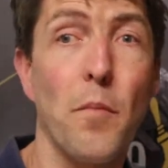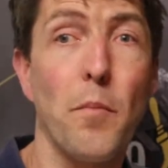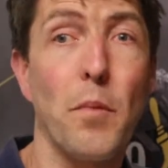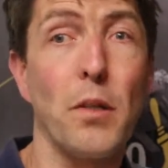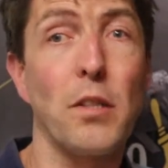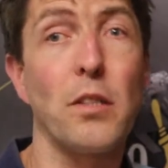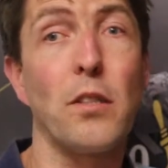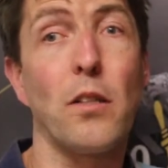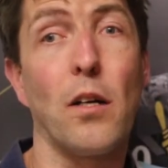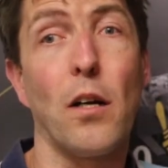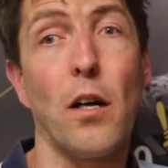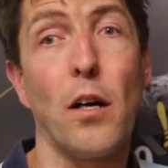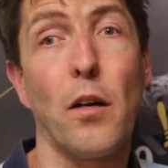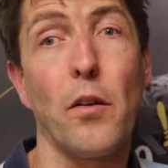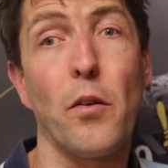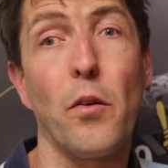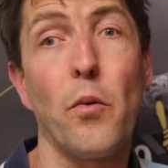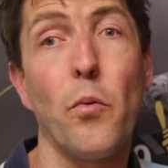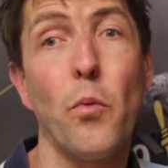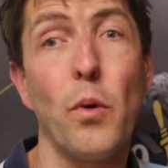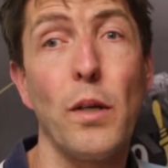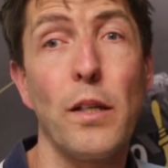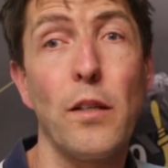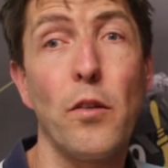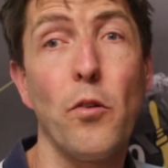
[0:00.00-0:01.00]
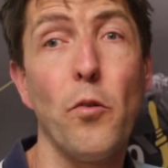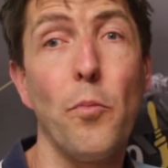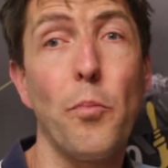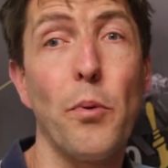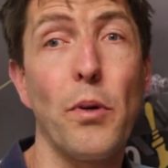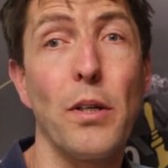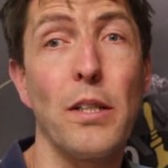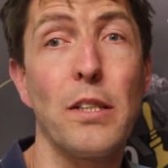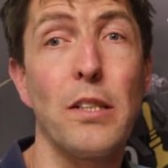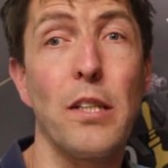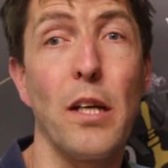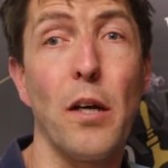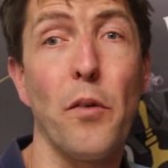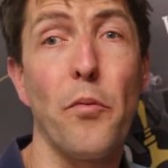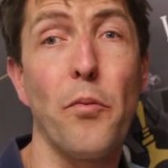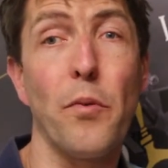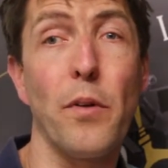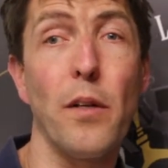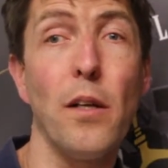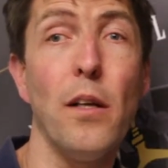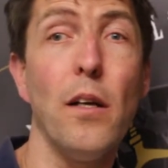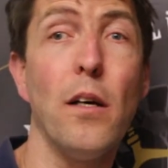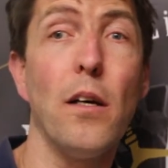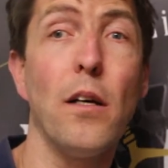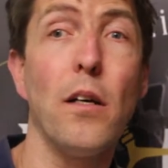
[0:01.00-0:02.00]
but start with
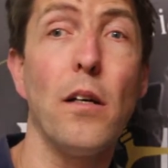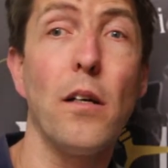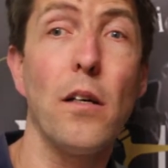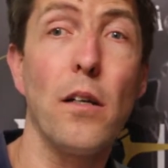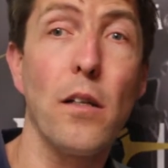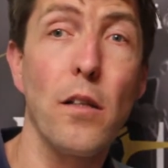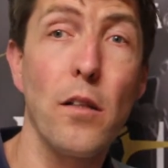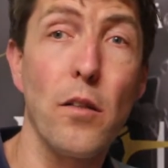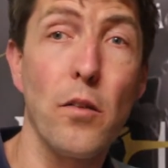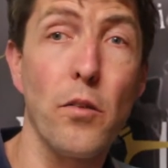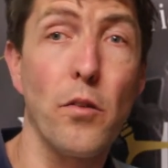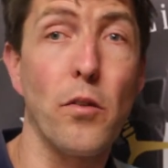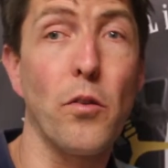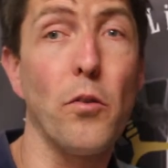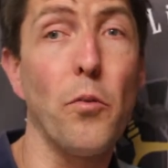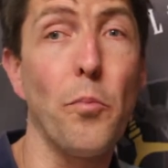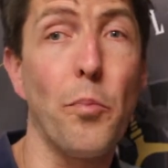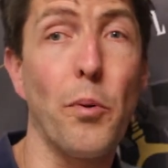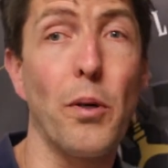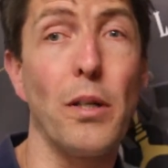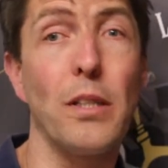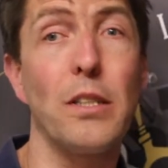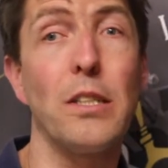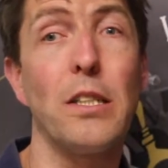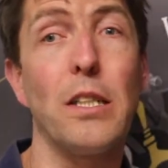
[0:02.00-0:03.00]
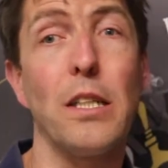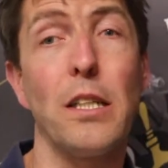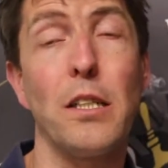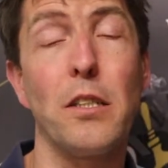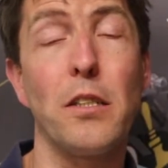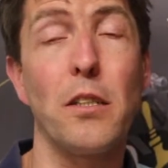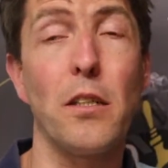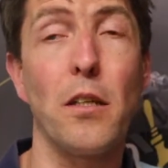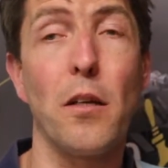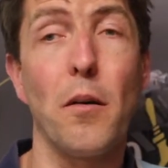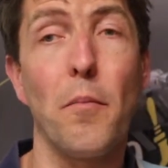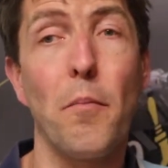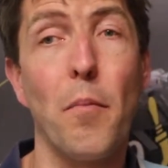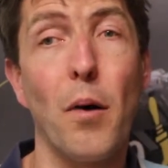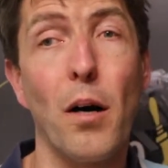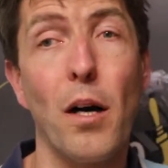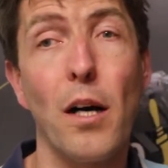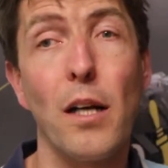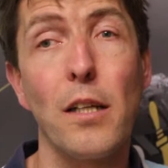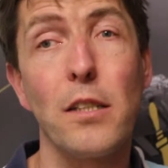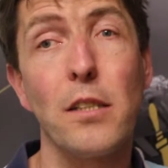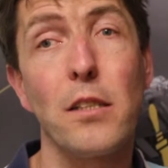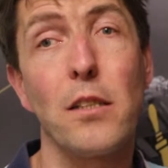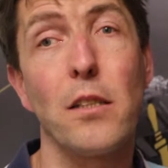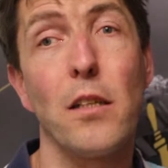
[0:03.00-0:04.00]
2.7 to 2.6
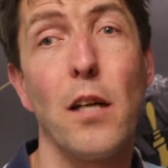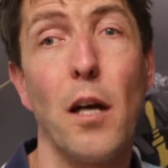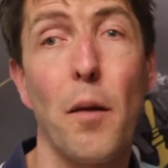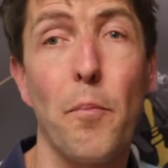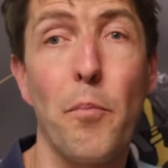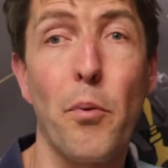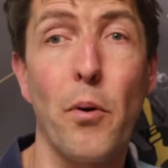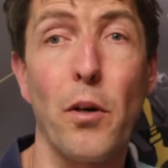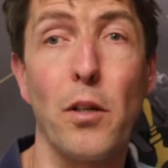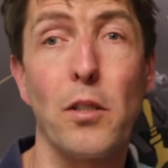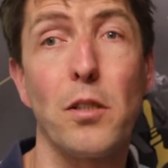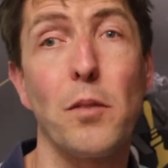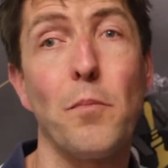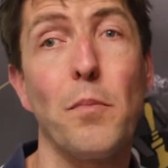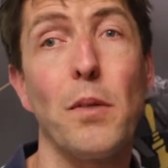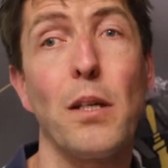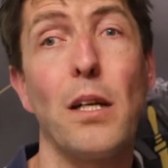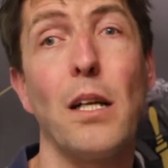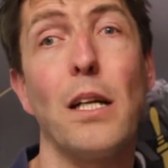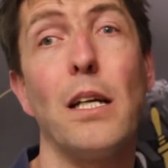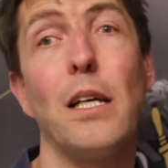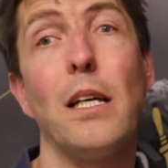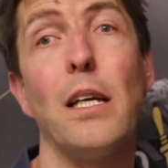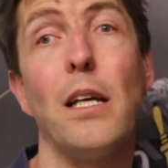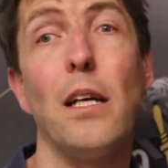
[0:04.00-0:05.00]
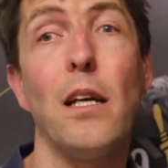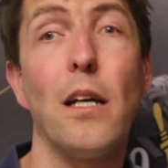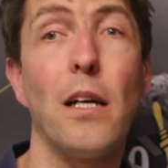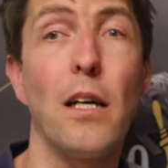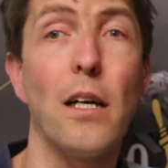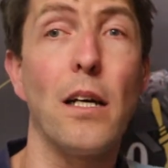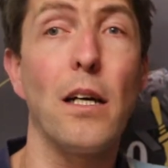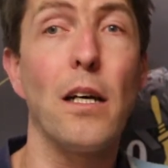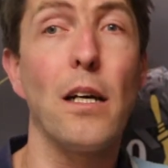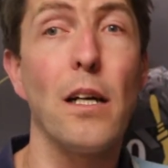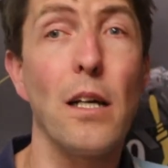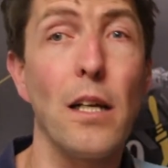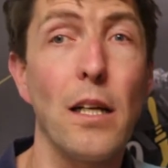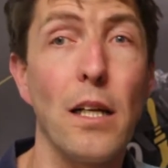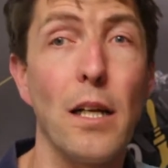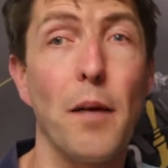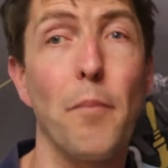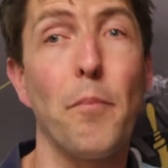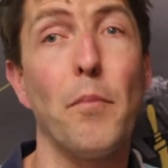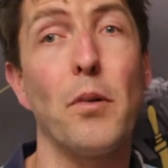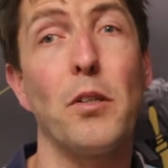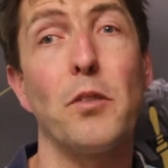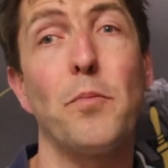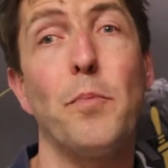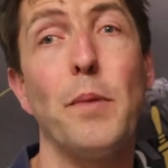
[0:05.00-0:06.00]
bars approximately.
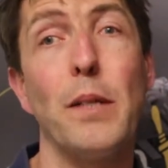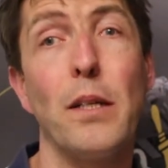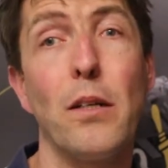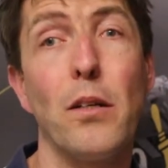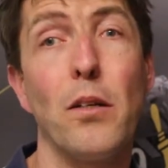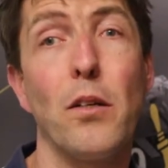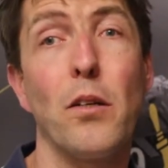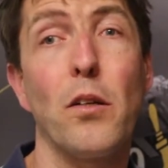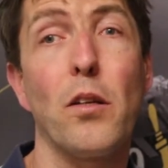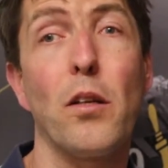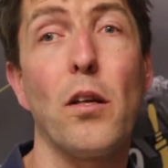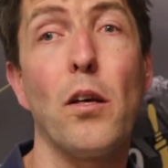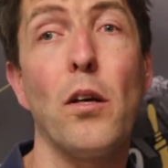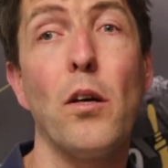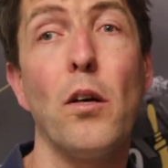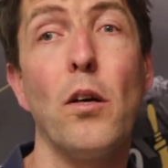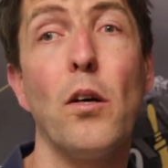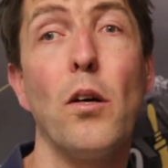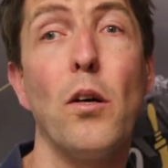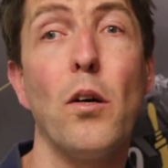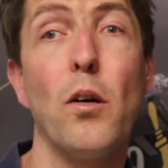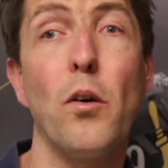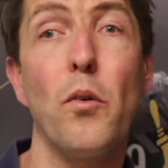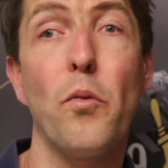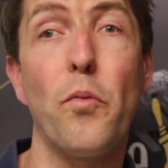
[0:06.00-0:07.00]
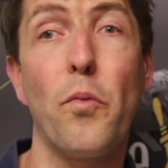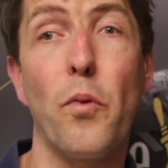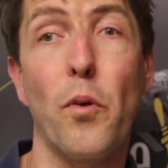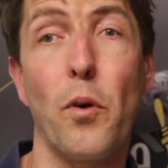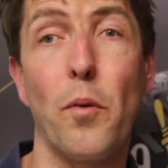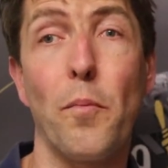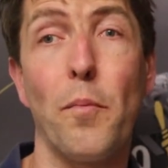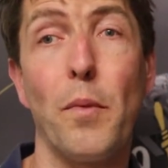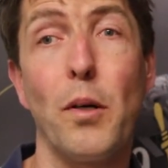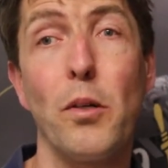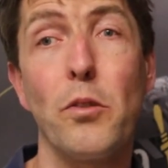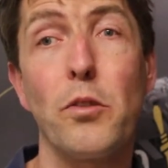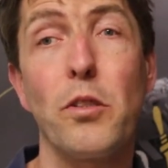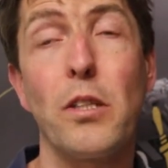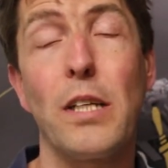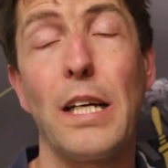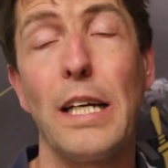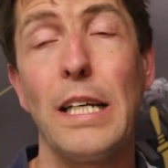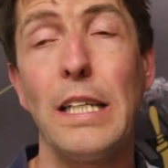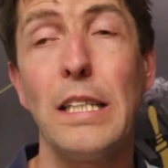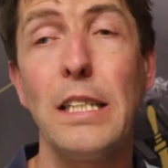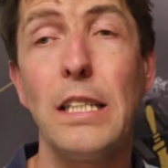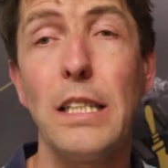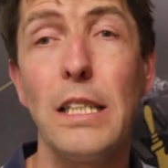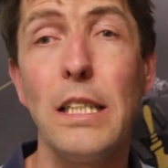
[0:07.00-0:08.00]
That must be good for most
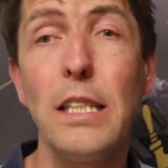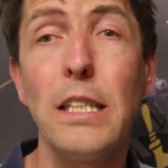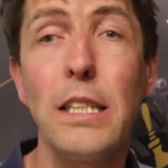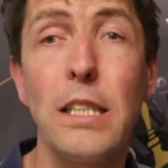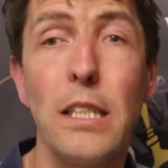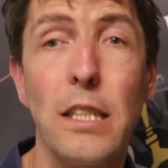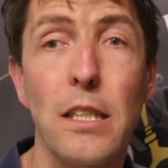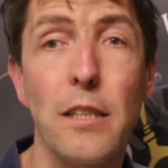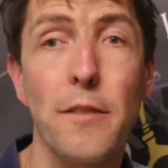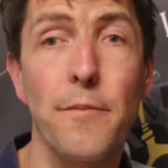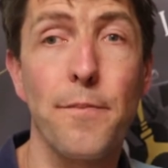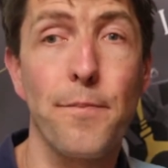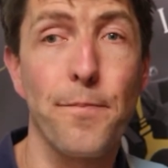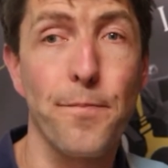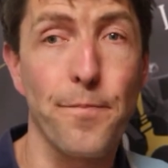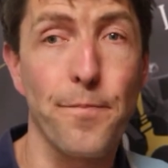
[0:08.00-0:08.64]
cases.